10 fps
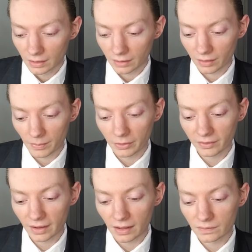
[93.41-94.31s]
It's supposed
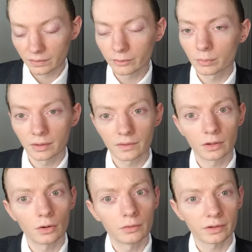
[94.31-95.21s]
to have a little bit of a
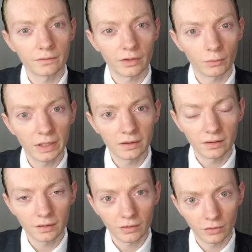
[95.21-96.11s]
note of
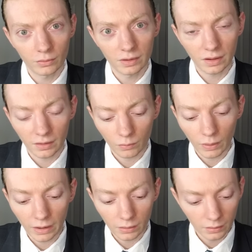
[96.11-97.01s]
sweetness to it as
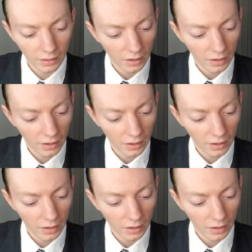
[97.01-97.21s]
well,